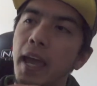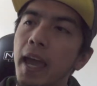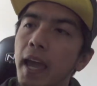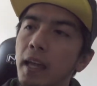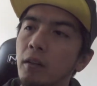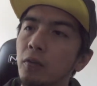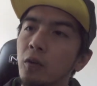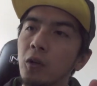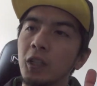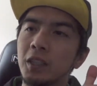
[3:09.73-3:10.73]
and of
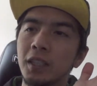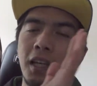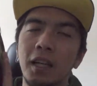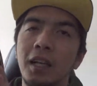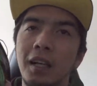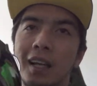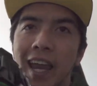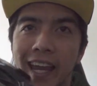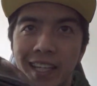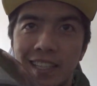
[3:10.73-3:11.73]
course
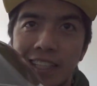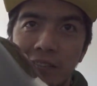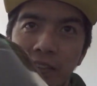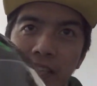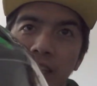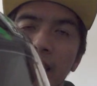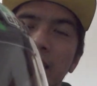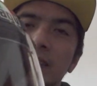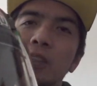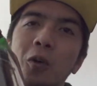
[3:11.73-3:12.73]
AGV
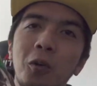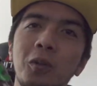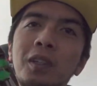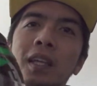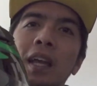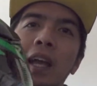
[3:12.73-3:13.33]
is known